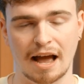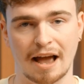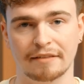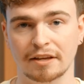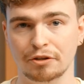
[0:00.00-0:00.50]

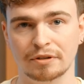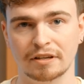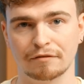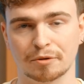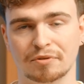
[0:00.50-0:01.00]
and then you can
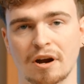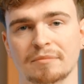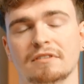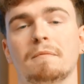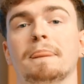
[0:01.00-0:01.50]
give your
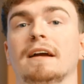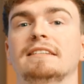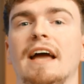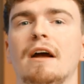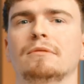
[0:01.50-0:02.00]
prompt.
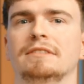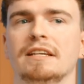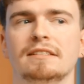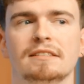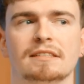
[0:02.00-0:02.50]
Now
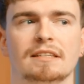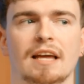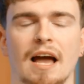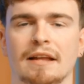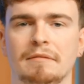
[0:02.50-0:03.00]
this
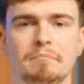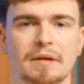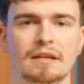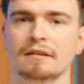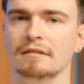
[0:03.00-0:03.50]
can
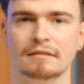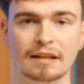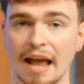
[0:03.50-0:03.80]
be